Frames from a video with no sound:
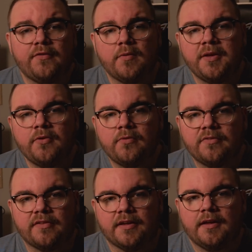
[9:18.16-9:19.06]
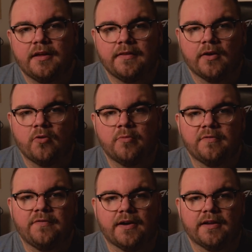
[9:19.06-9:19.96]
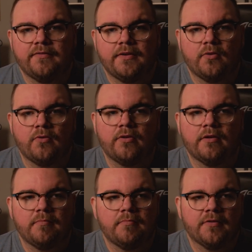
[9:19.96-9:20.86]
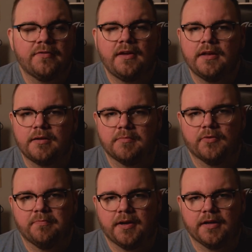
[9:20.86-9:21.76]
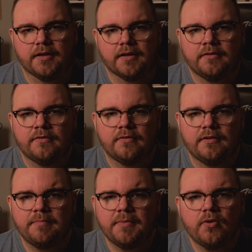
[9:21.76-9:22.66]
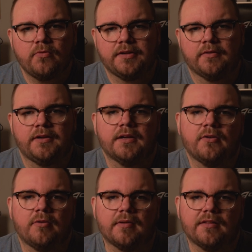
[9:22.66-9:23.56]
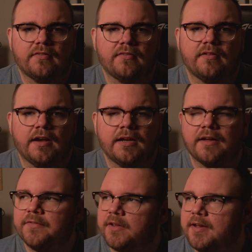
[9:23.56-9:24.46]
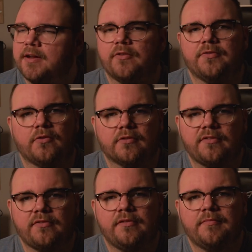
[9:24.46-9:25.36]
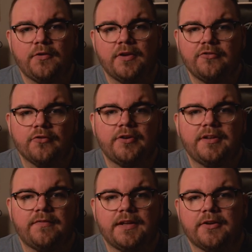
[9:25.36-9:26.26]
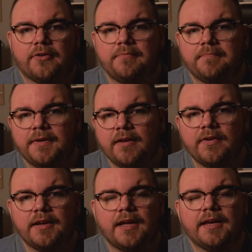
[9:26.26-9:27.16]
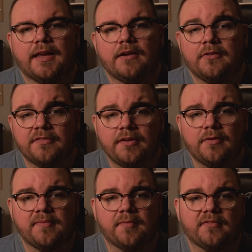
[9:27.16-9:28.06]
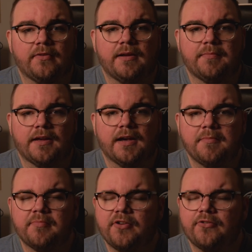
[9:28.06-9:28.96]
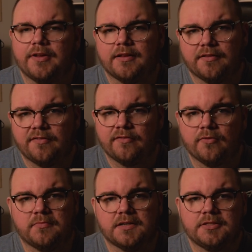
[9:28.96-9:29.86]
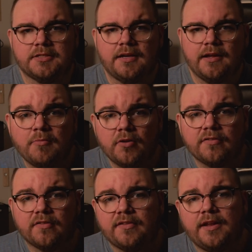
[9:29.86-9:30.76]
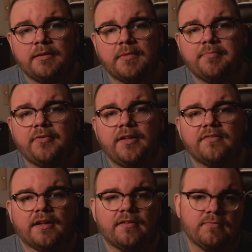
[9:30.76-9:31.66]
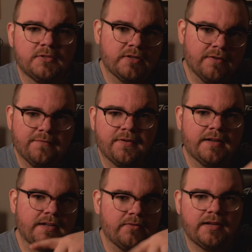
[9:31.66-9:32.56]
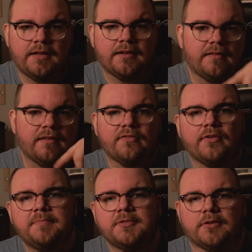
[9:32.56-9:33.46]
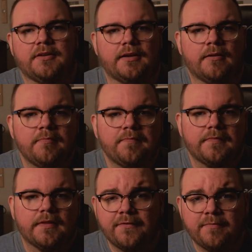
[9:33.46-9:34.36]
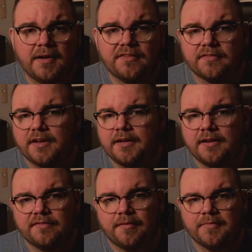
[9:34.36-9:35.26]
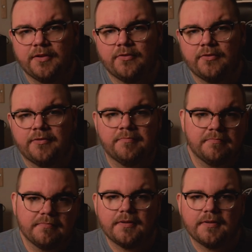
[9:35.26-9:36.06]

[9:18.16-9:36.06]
If you've been using the OM5 or are thinking about buying it, let me know down in the comments. I'd love to hear your thoughts. If you enjoyed the video, give it a like and consider subscribing. I appreciate it so much. I'm also selling my presets, which you can find down in the description here. So if my style is something you're